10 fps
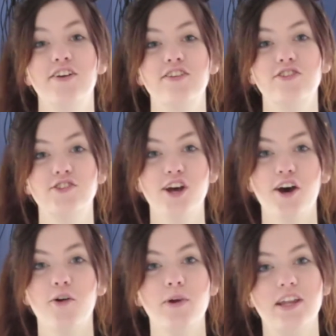
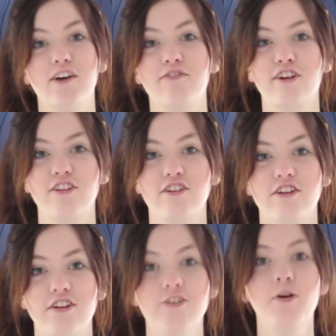So without further
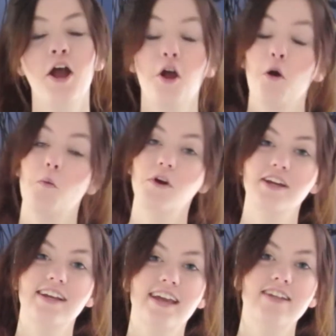ado, we're
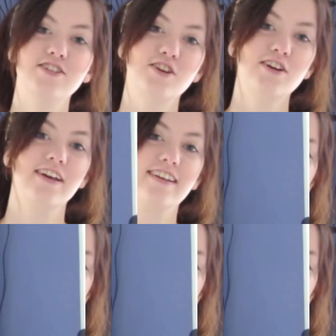gonna get started.